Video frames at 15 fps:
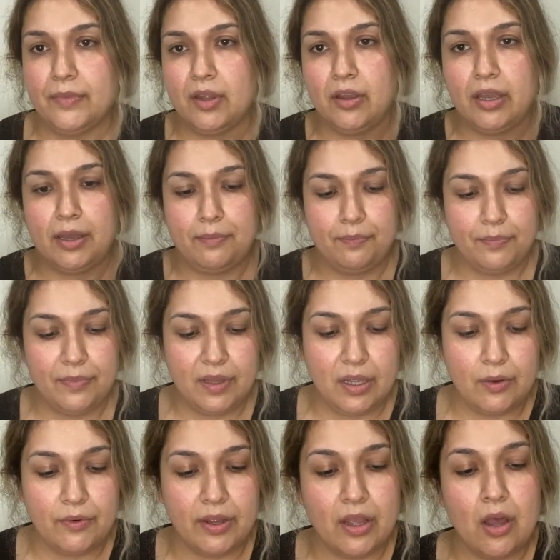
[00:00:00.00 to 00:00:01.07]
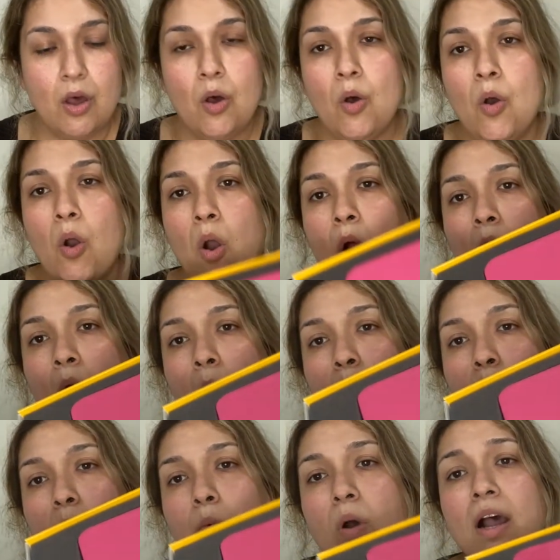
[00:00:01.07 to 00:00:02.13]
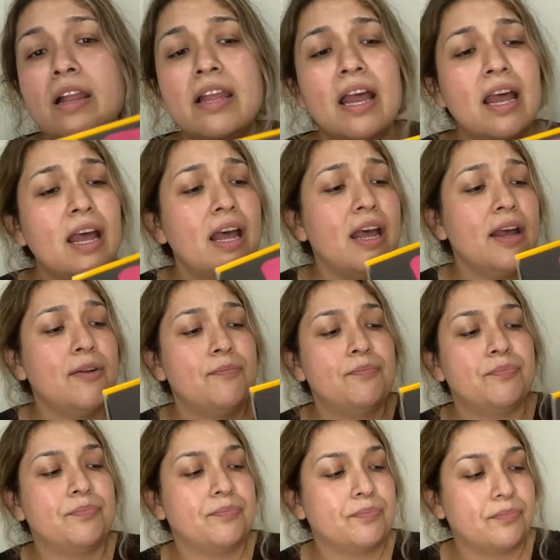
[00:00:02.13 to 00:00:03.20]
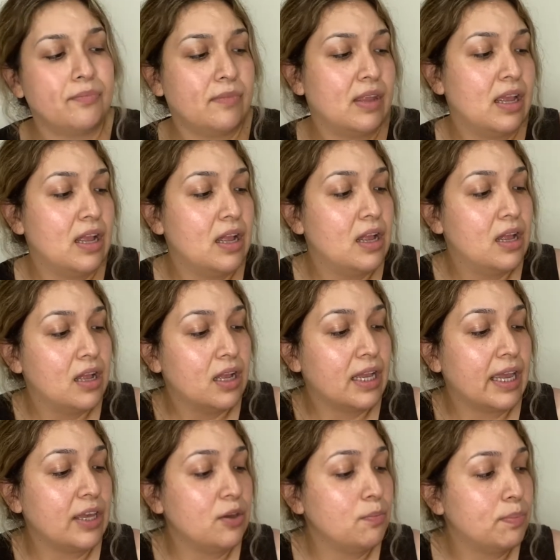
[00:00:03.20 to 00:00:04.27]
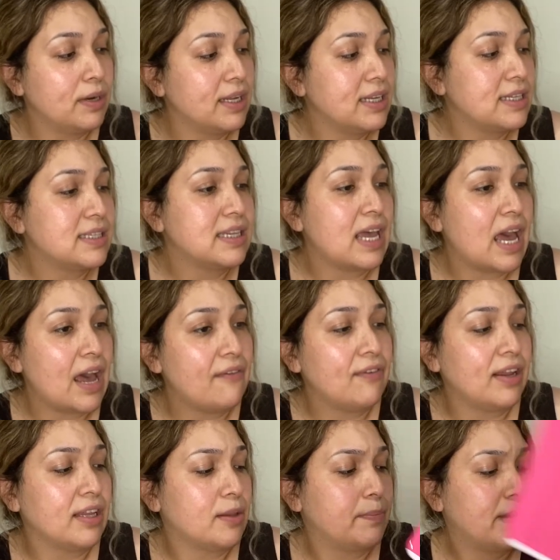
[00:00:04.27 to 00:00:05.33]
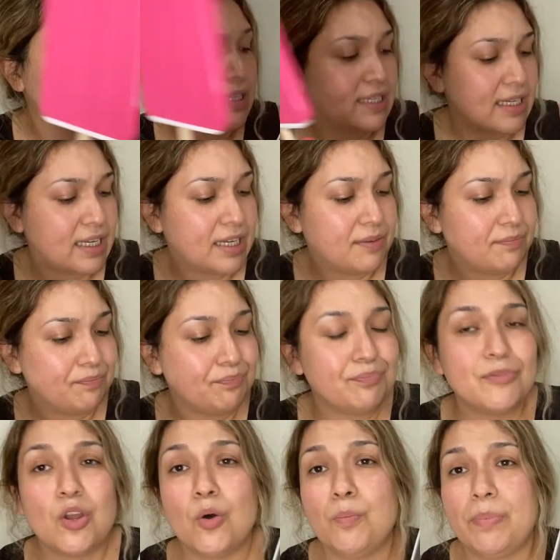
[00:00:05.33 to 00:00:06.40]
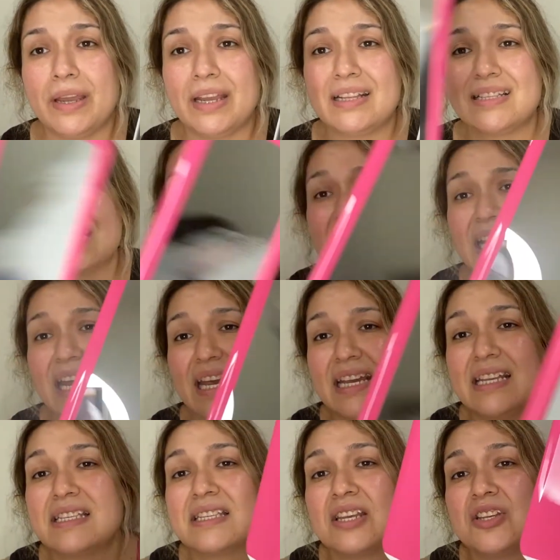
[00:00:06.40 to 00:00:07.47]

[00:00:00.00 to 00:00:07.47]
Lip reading: Okay, here we go. Voila. Can you please have like the pink ticket? No pink ticket, guys.